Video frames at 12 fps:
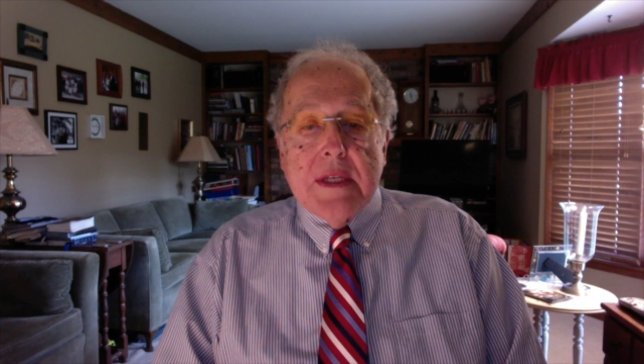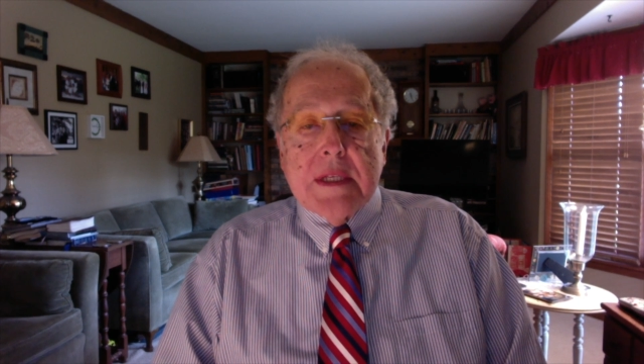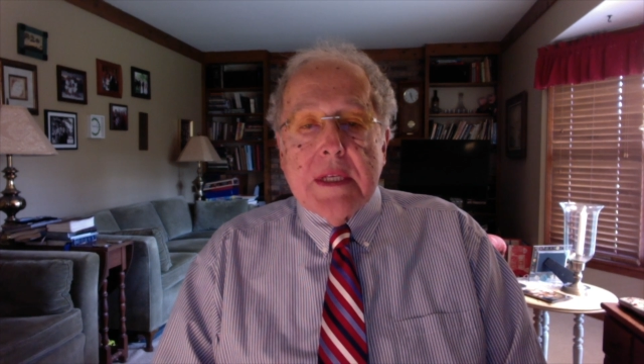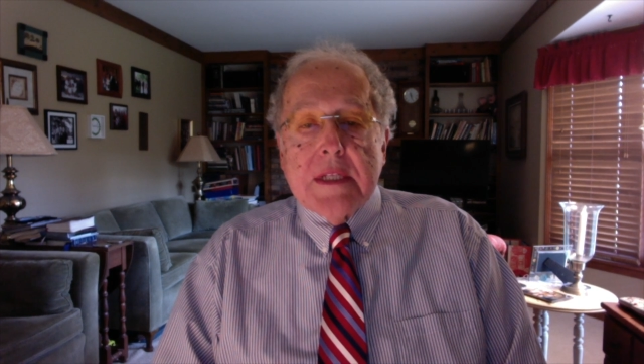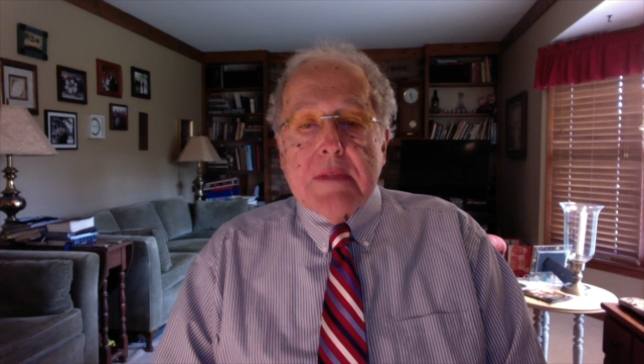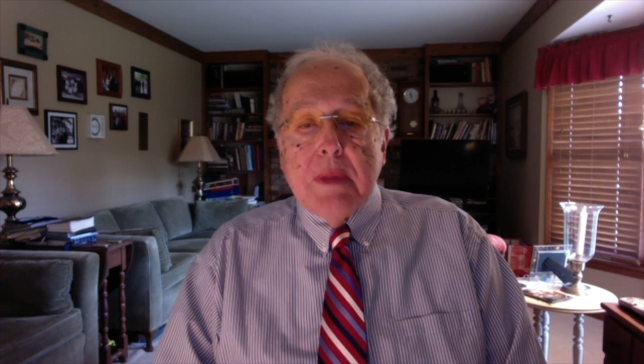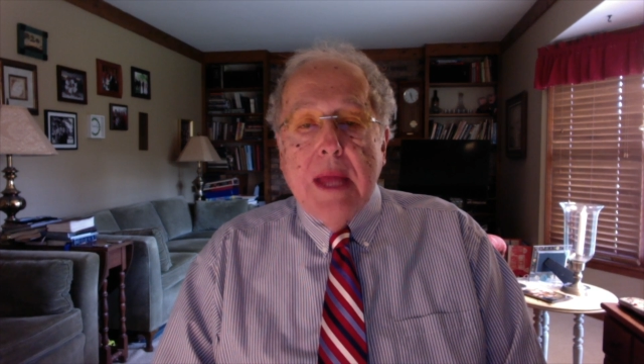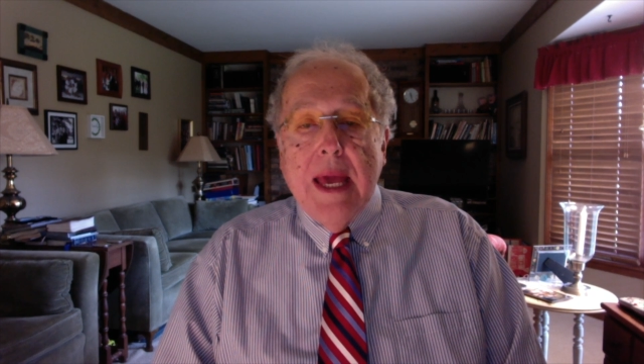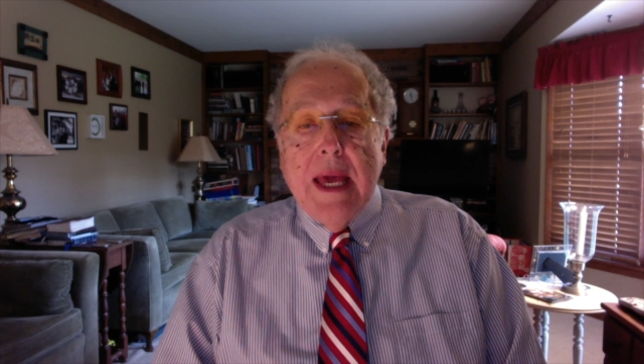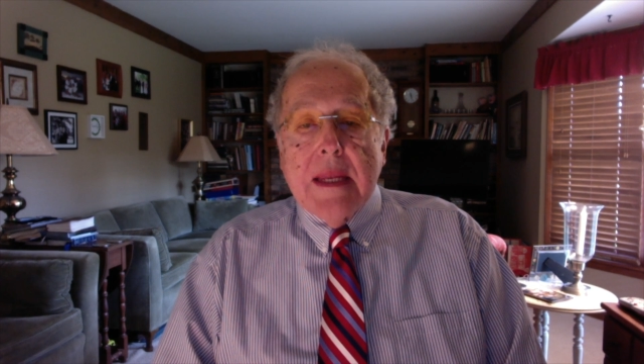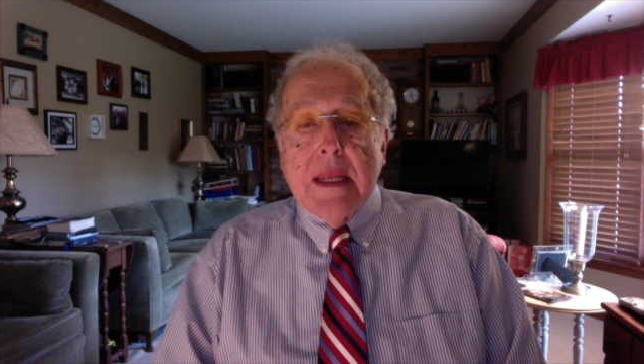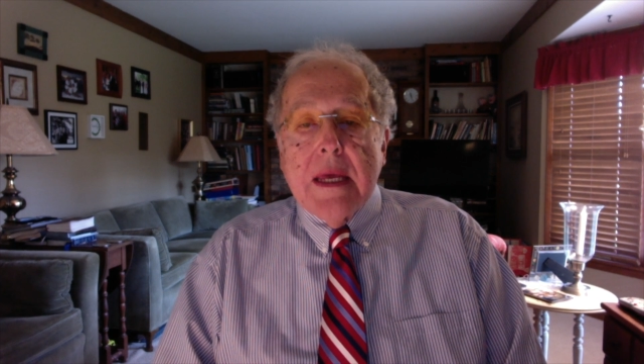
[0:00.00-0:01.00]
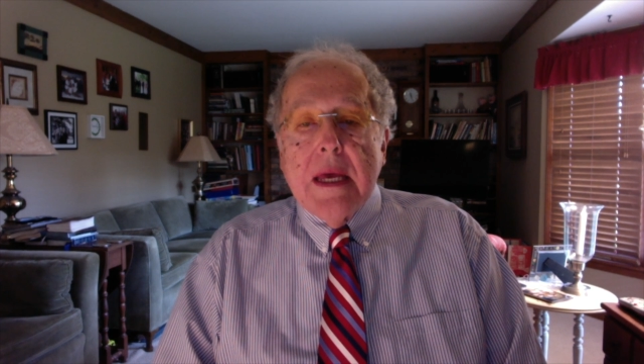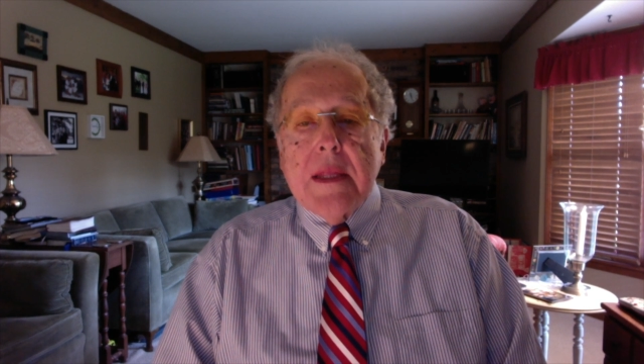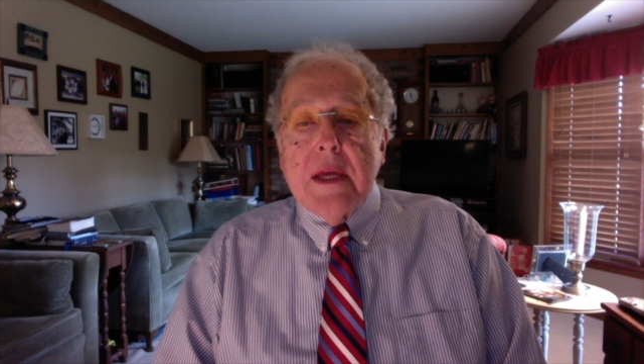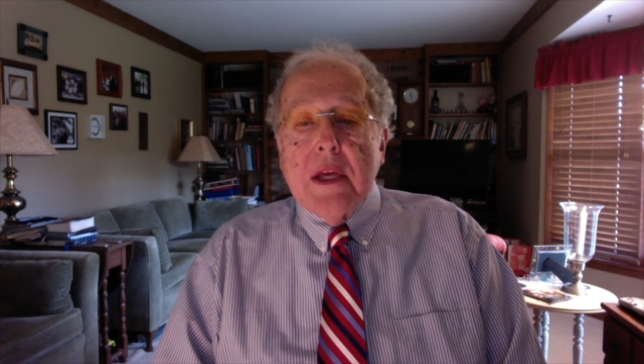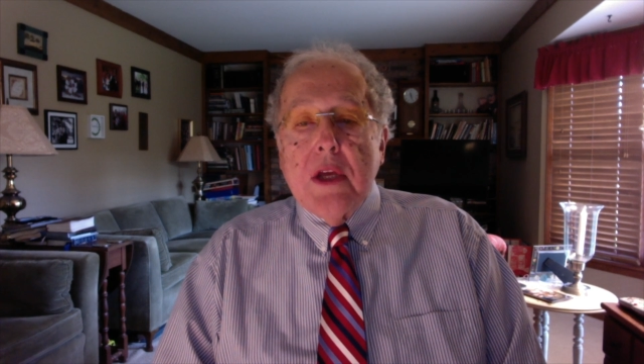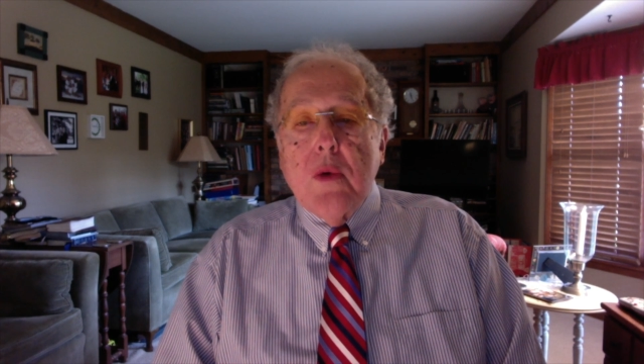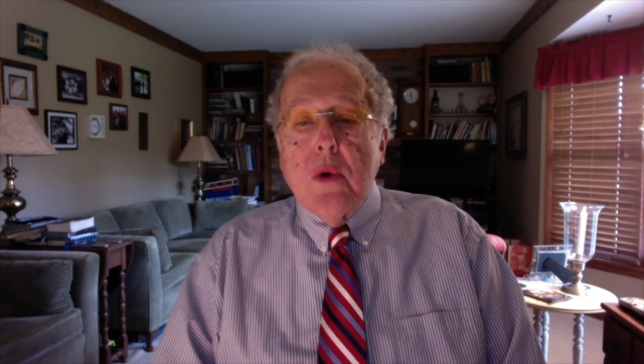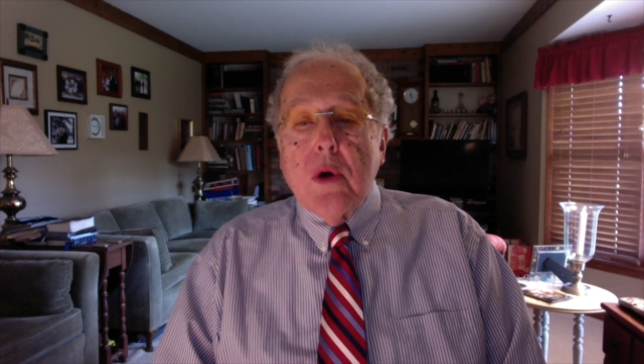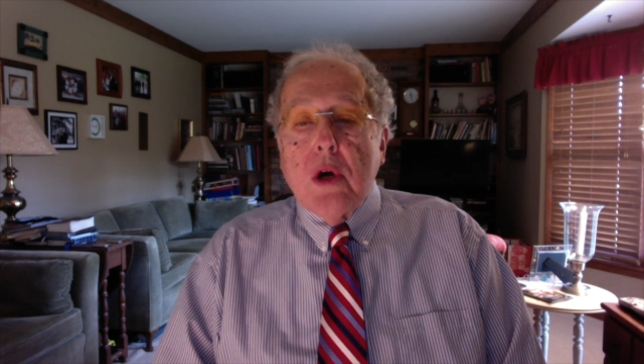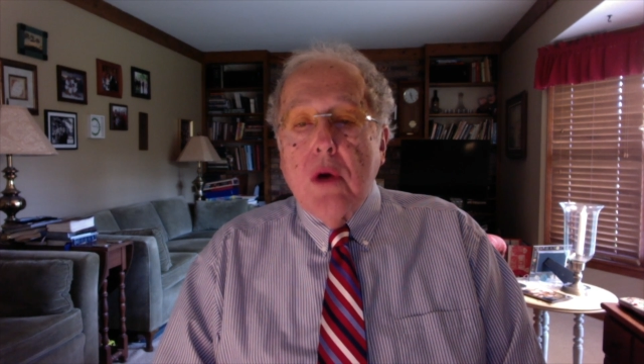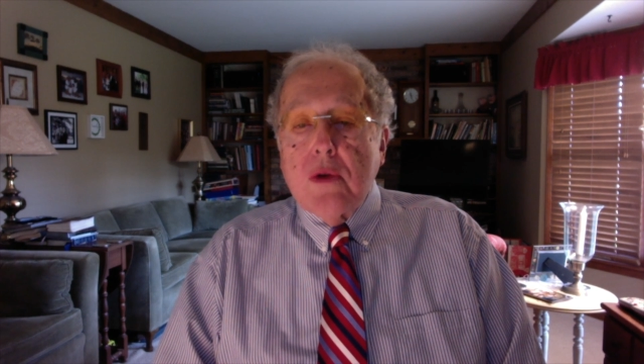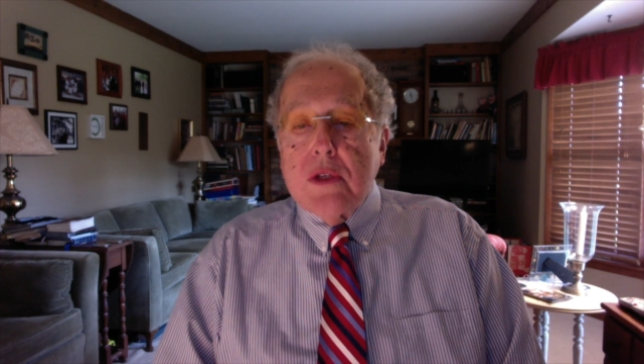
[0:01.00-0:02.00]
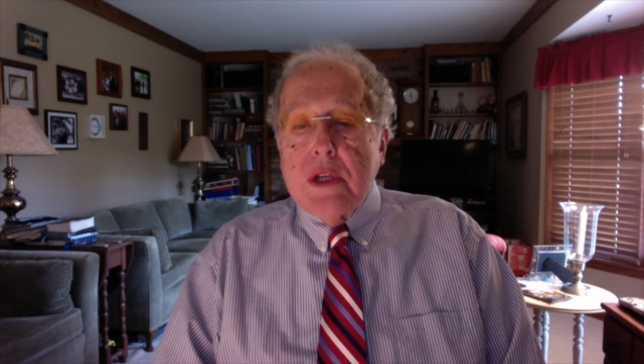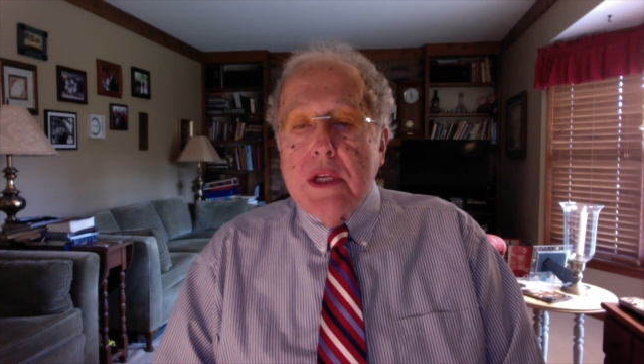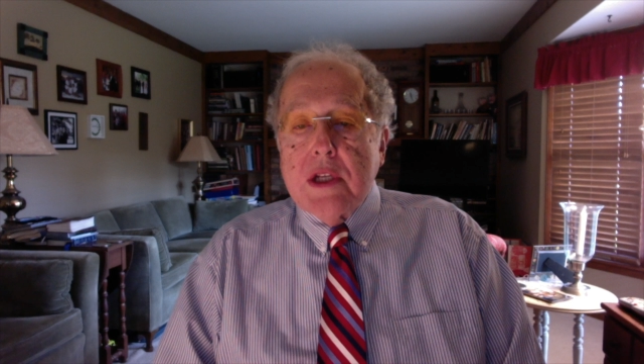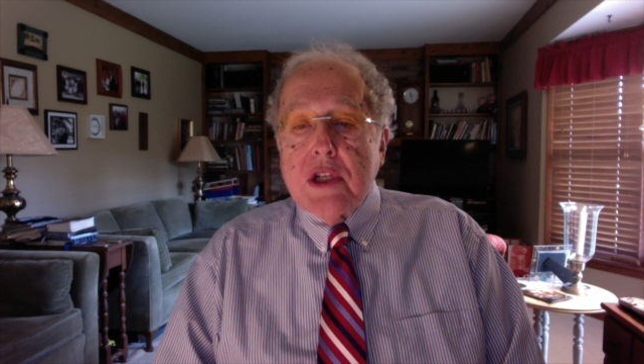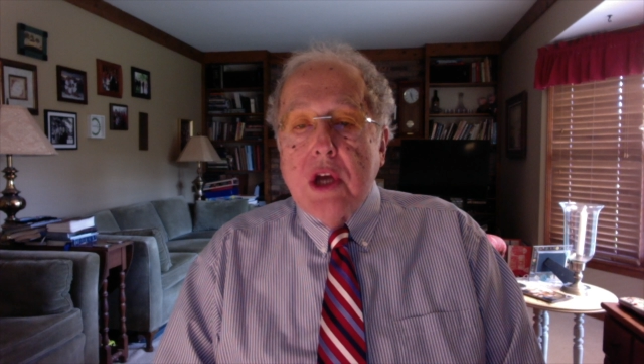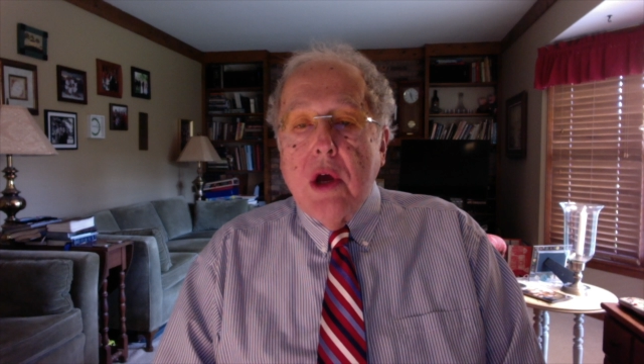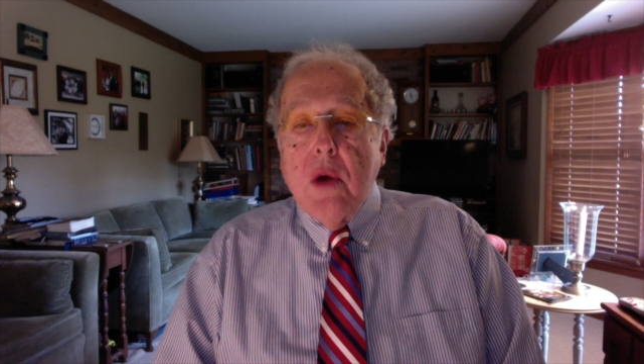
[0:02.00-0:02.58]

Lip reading: it is planned that you will co-teach